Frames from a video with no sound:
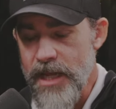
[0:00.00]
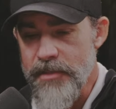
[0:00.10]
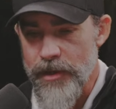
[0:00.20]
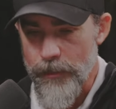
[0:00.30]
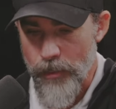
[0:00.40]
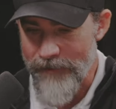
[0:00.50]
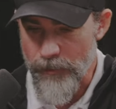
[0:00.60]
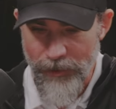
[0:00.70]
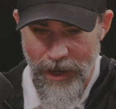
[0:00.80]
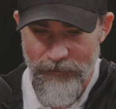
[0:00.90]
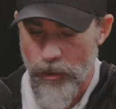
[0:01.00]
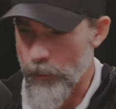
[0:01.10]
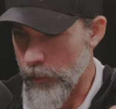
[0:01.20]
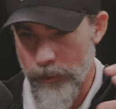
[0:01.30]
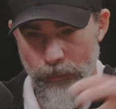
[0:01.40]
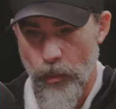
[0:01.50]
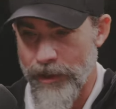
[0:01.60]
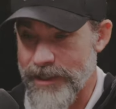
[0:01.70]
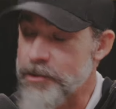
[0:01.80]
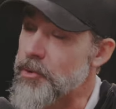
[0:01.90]
They're in a private platform where we're
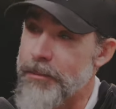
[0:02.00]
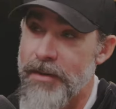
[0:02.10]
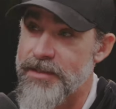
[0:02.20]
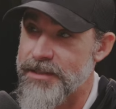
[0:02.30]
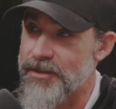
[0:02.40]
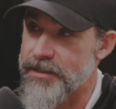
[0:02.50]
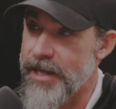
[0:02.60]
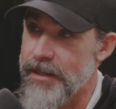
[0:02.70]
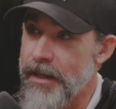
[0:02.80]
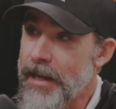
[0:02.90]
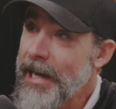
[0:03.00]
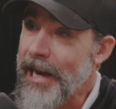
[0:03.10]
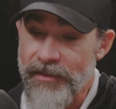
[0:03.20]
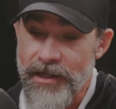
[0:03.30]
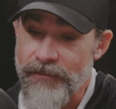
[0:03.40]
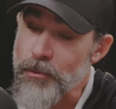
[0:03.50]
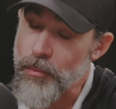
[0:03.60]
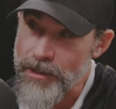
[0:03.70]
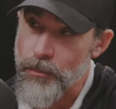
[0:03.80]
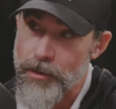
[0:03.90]
pouring into them every single day. And then every
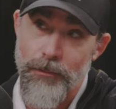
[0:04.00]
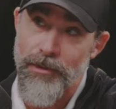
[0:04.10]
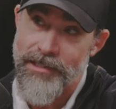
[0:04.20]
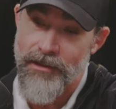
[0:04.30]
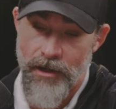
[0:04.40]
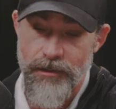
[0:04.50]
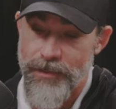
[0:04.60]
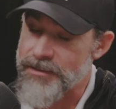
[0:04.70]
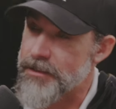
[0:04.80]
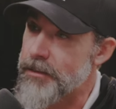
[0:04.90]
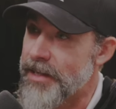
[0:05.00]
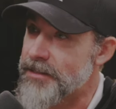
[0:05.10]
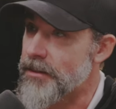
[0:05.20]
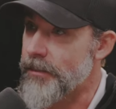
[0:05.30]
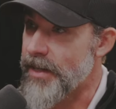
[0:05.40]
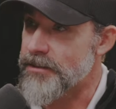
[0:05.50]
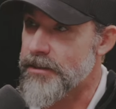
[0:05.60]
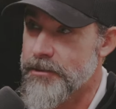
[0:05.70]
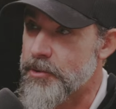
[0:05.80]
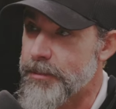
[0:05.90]
week we are bringing on the best of the best of the
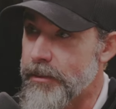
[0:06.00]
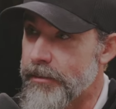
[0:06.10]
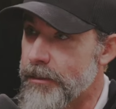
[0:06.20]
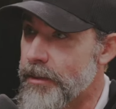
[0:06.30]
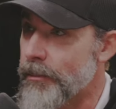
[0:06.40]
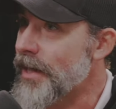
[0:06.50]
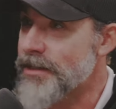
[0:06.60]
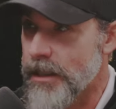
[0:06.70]
best to speak with them. And when I